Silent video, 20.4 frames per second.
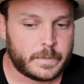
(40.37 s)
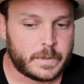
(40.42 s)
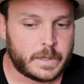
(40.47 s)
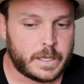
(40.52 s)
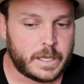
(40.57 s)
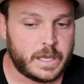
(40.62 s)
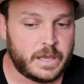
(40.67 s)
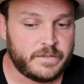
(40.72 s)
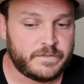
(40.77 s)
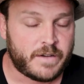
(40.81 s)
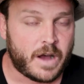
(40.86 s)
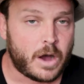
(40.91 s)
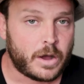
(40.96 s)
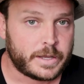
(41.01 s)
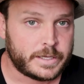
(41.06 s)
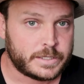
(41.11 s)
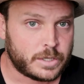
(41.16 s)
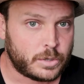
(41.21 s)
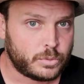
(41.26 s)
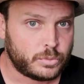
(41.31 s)
he fought
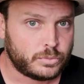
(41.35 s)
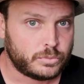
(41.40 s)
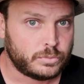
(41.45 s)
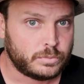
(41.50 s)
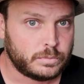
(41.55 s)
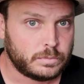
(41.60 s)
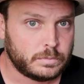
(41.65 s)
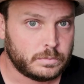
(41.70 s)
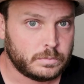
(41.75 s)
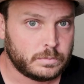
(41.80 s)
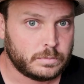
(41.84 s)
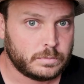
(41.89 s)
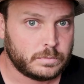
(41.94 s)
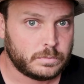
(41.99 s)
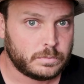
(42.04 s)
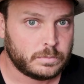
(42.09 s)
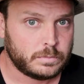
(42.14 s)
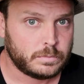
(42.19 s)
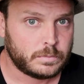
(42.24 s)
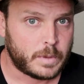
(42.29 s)
his own
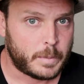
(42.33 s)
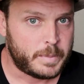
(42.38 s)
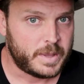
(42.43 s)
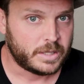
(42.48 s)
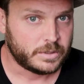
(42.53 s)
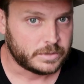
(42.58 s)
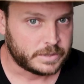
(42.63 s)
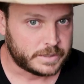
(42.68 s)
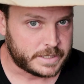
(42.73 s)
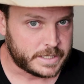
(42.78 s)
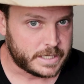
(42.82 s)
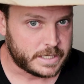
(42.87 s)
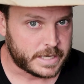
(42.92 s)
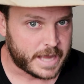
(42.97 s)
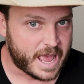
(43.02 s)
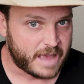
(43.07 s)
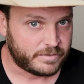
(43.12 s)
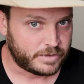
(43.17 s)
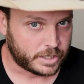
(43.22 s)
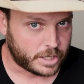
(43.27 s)
ability to
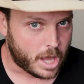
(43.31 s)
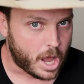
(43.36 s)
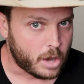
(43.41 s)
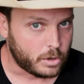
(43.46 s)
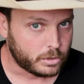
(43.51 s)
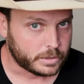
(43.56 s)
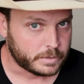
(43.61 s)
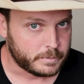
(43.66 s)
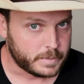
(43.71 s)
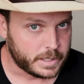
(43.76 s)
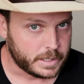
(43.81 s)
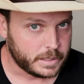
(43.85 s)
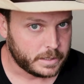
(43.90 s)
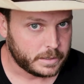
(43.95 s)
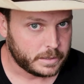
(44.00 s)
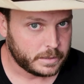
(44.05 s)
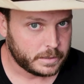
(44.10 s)
have an economy.